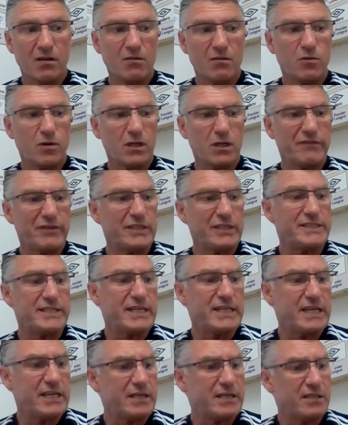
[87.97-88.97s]
Well, if it
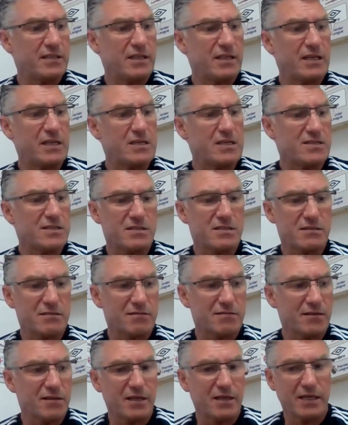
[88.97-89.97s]
did, it's.
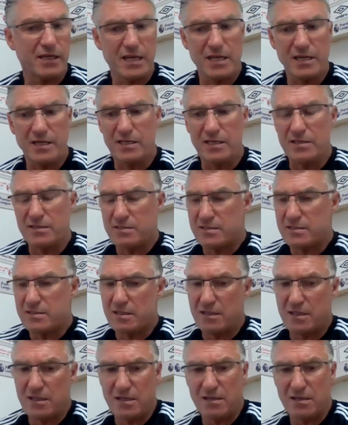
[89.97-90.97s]
Again, it's.
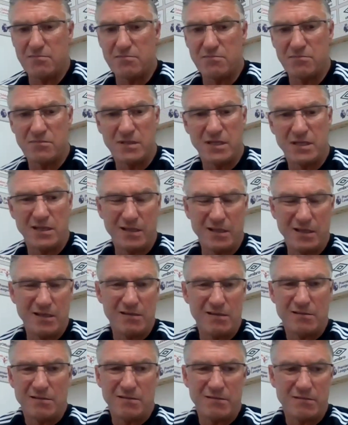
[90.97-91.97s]
Um,
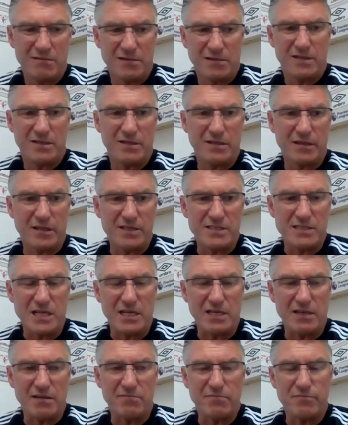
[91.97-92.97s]
I don't think there's
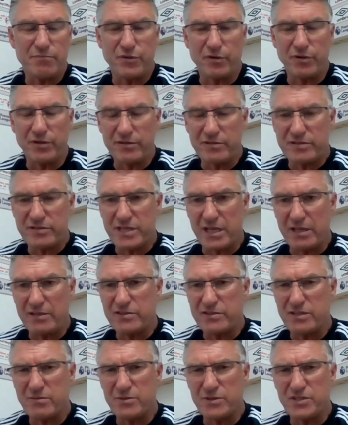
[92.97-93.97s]
any point saying
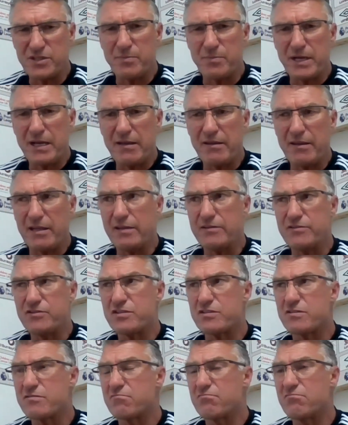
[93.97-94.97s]
too much about that.
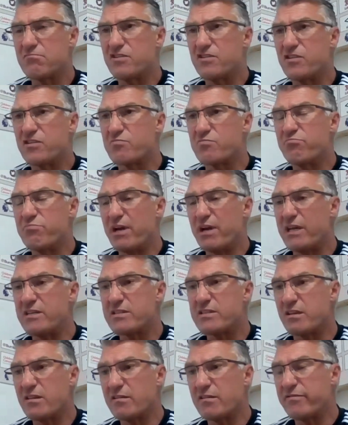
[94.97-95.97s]
Just, just
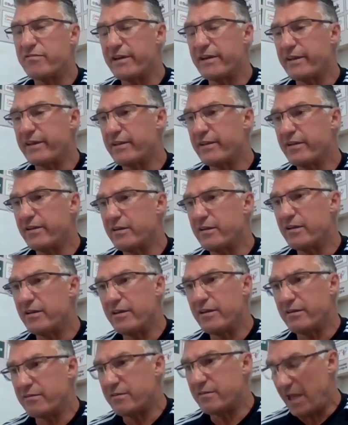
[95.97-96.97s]
based on the fact that
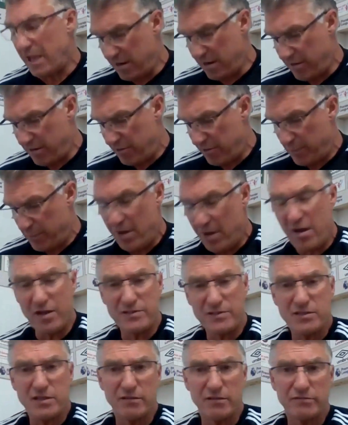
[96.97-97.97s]
uh, they are a
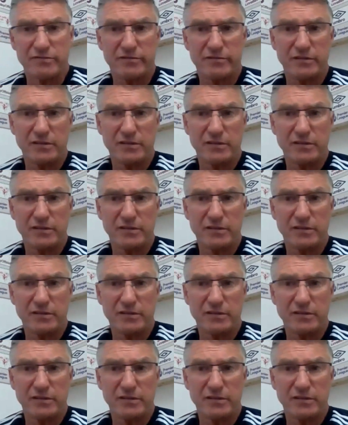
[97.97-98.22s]
part of